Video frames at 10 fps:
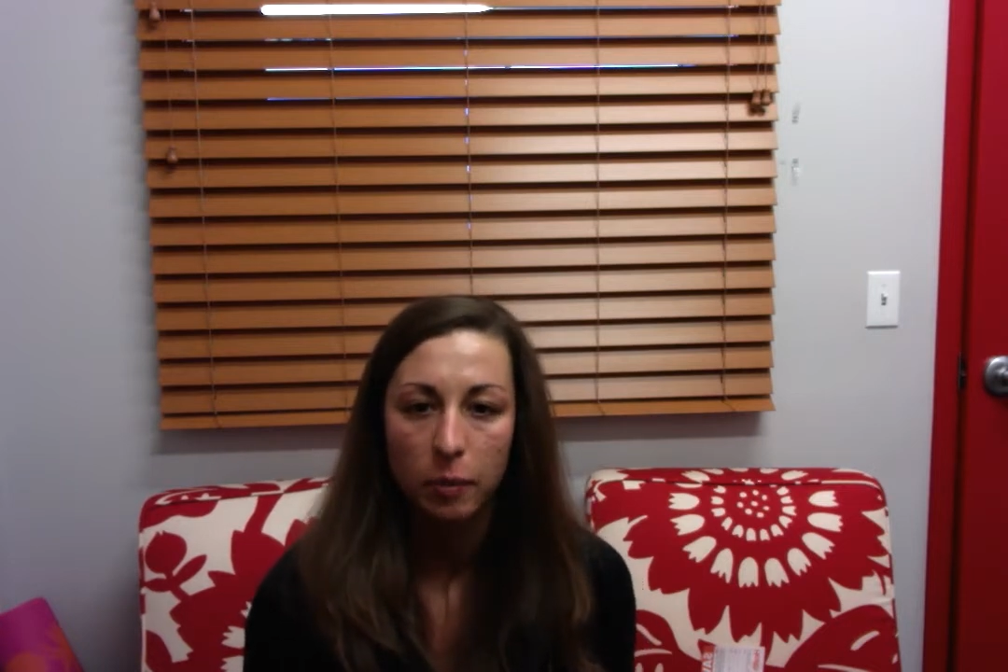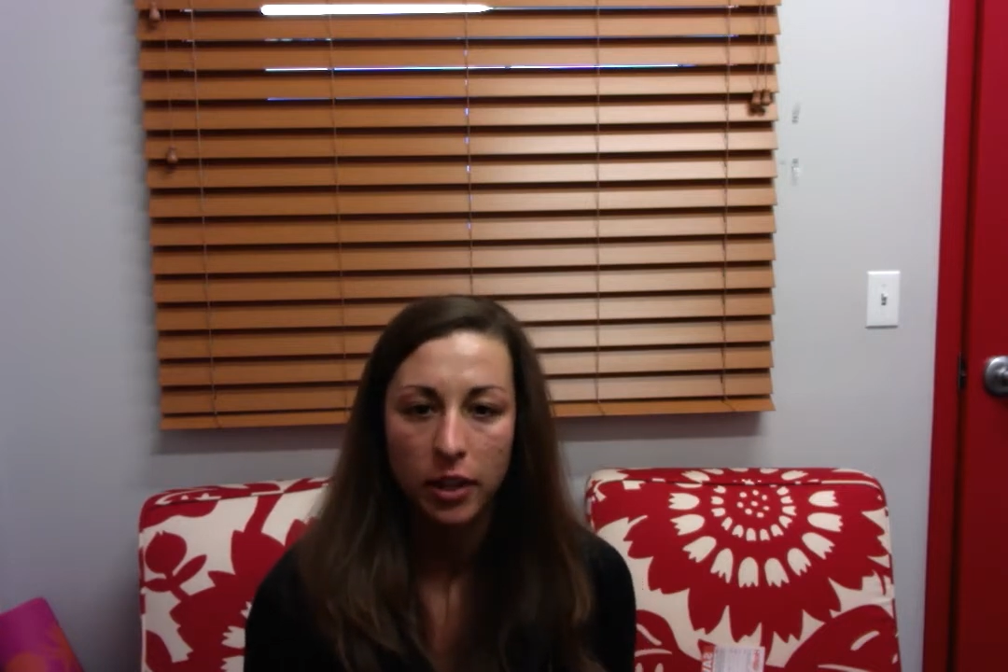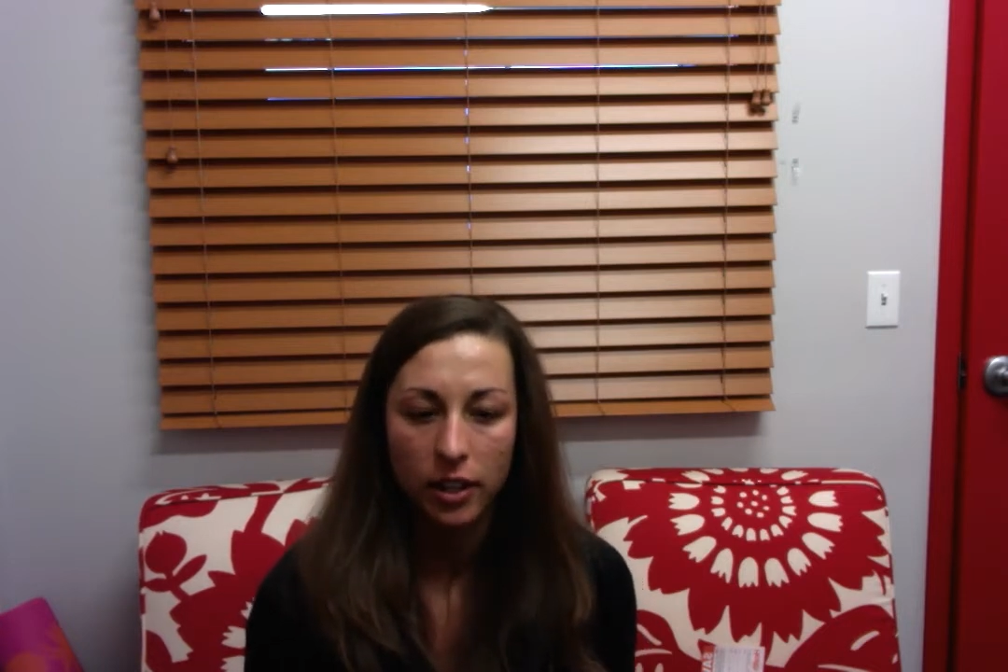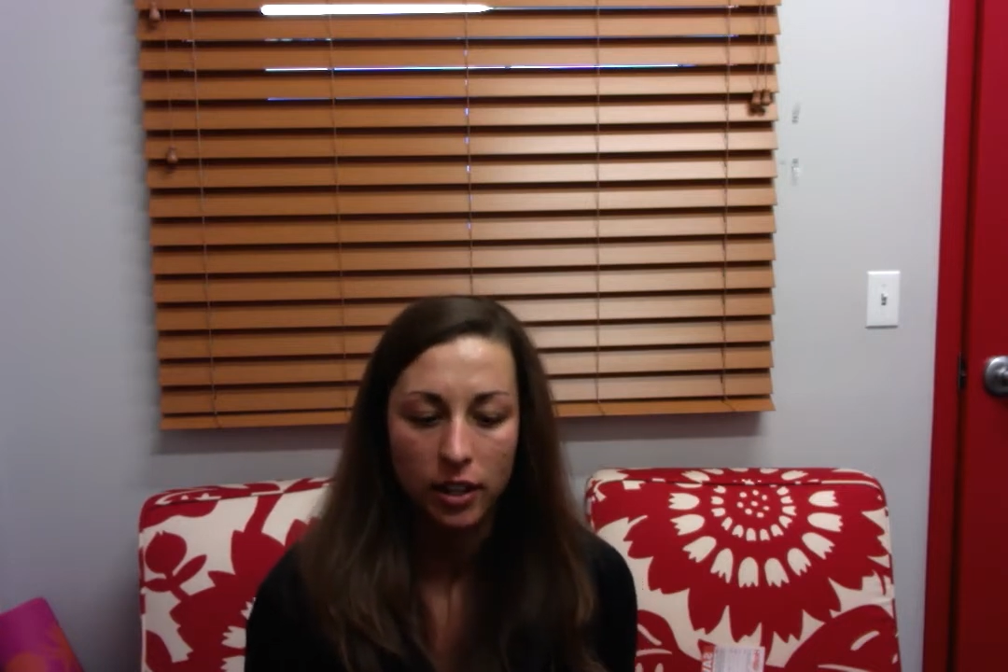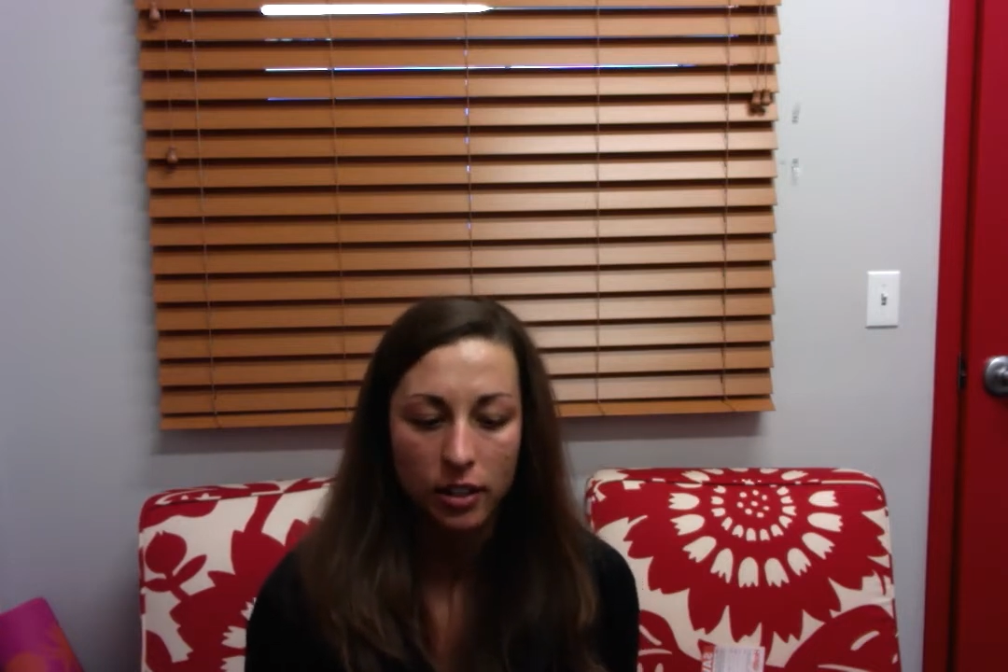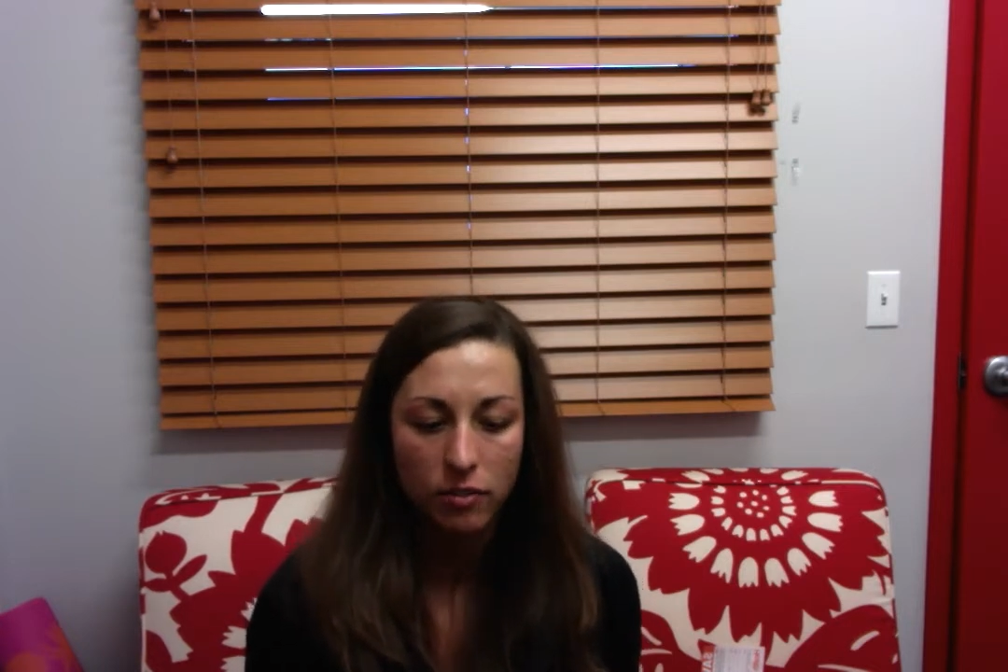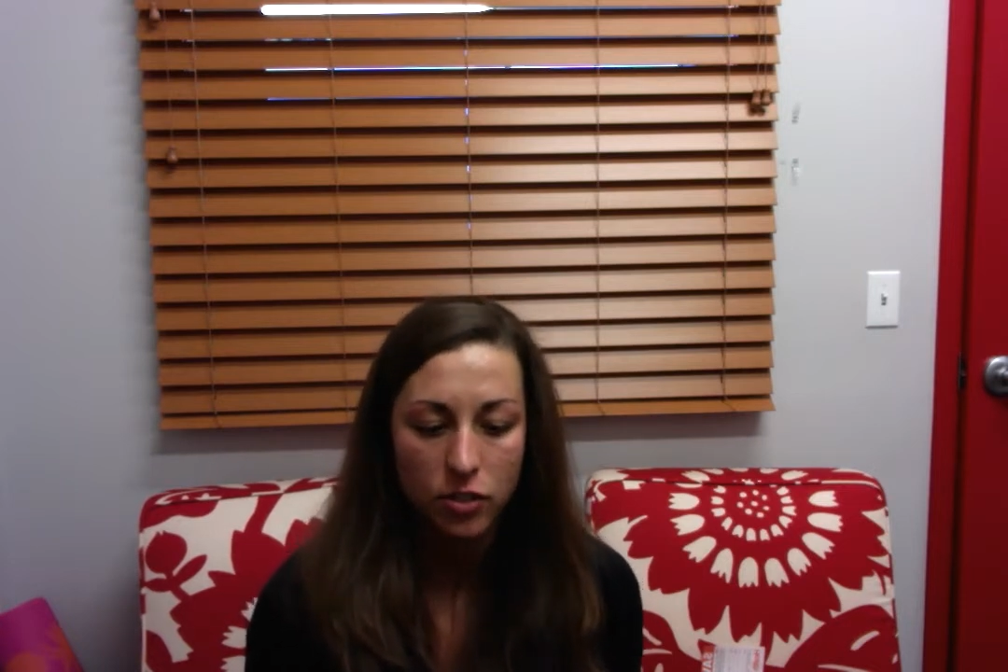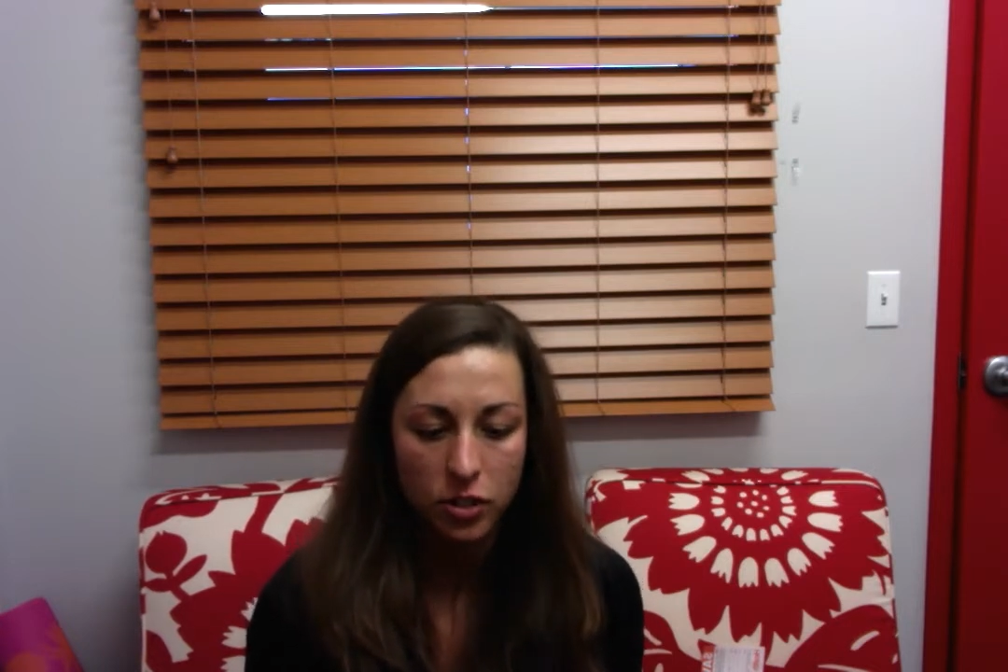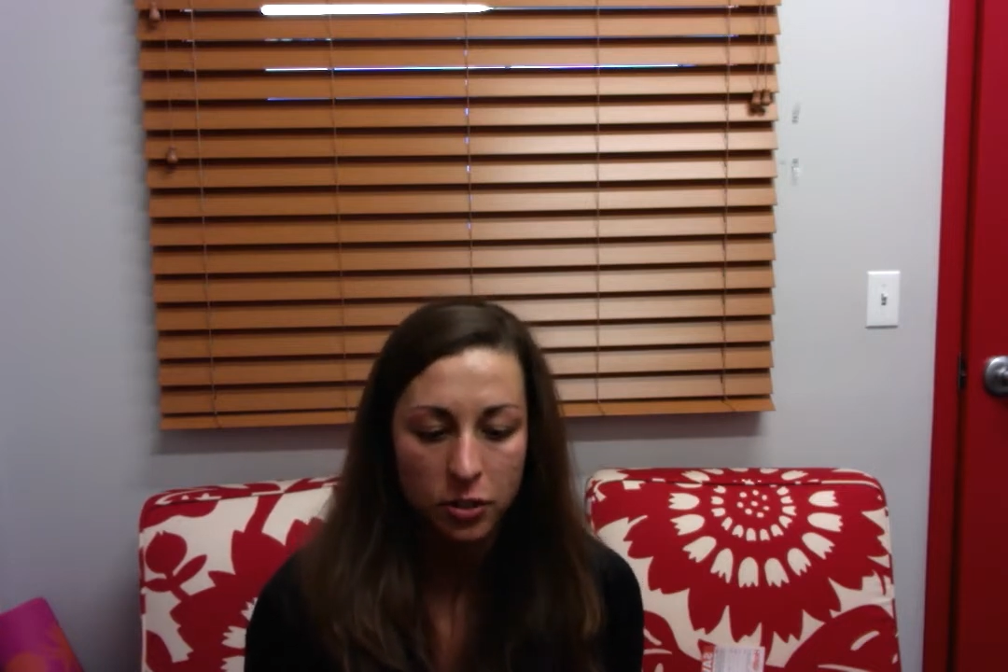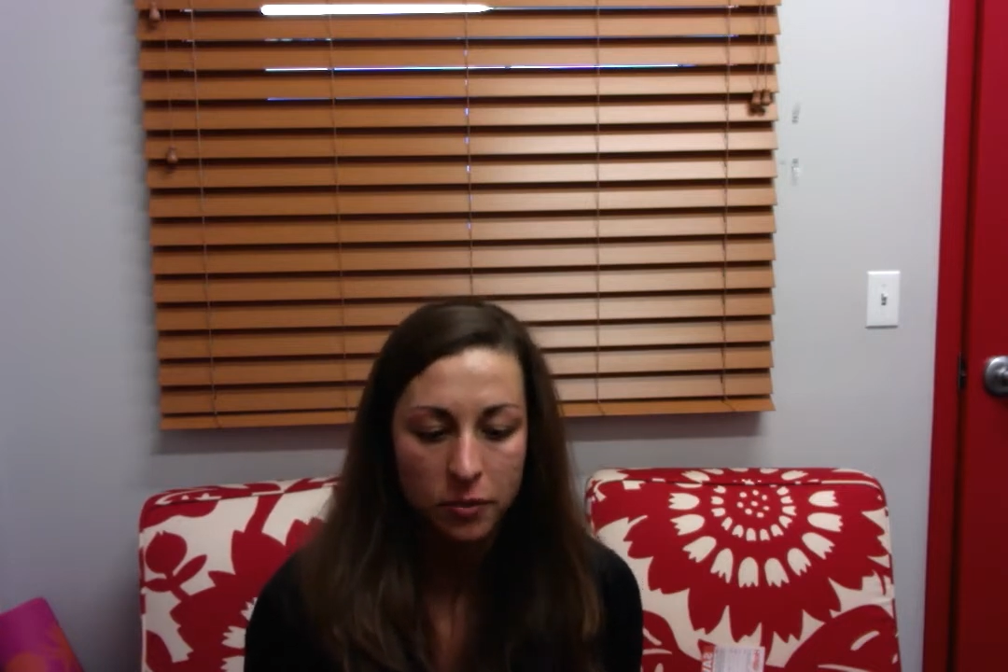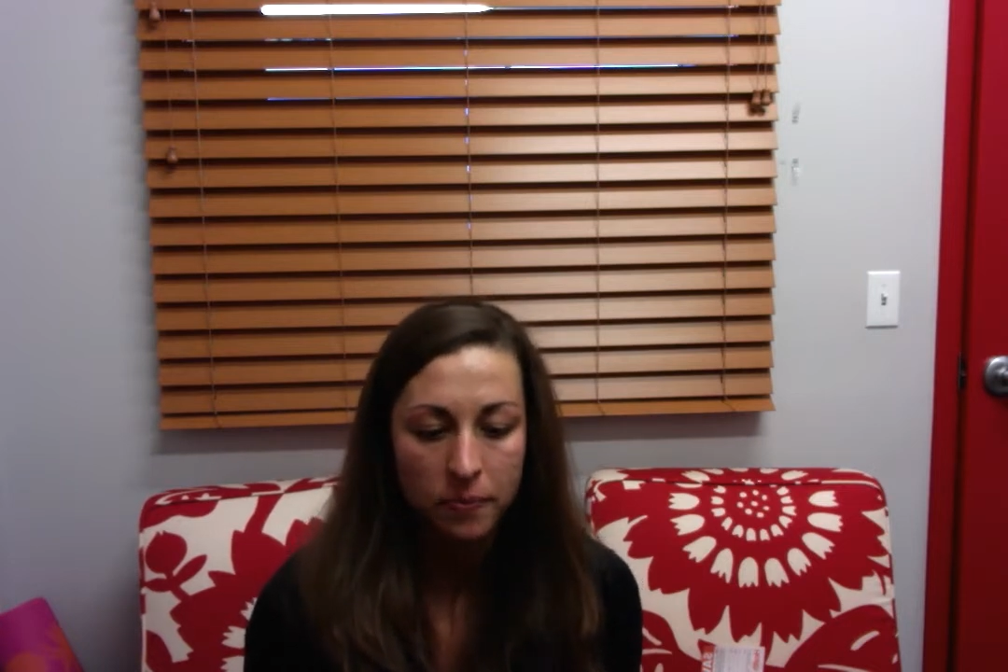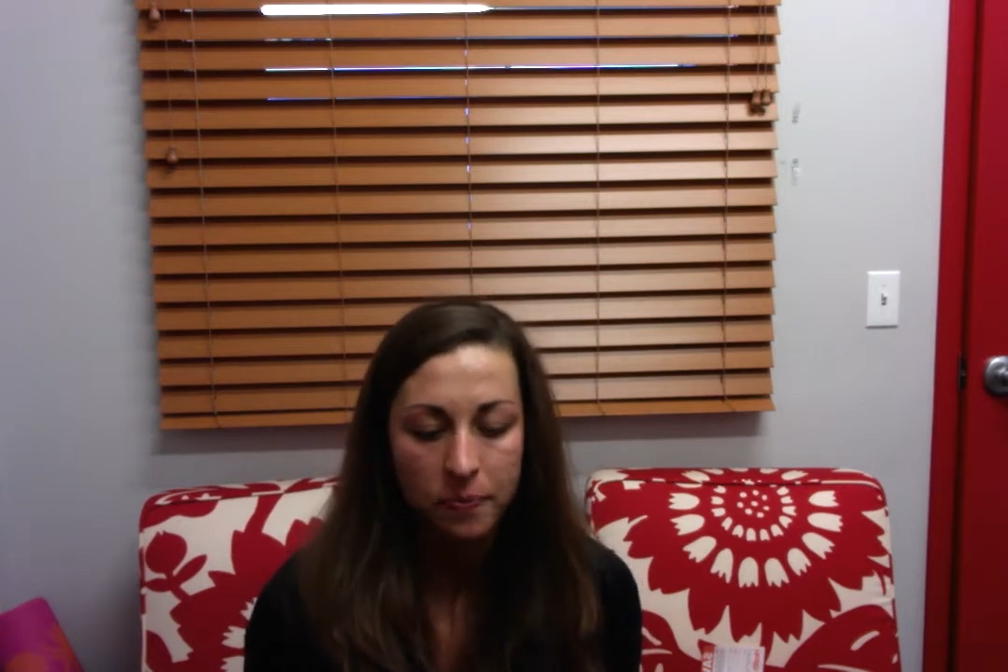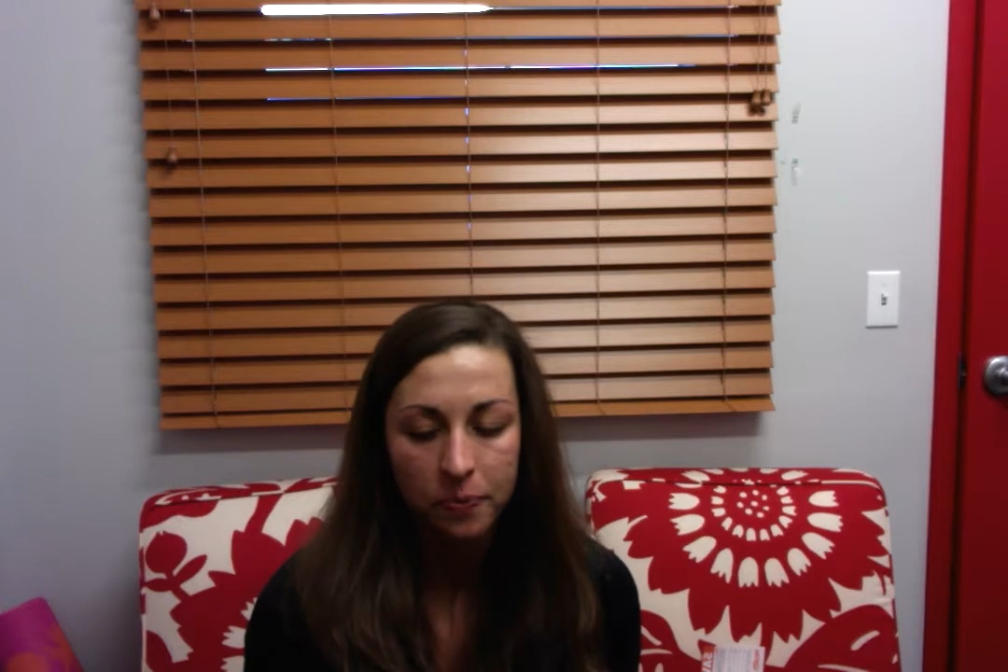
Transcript: beginning of June.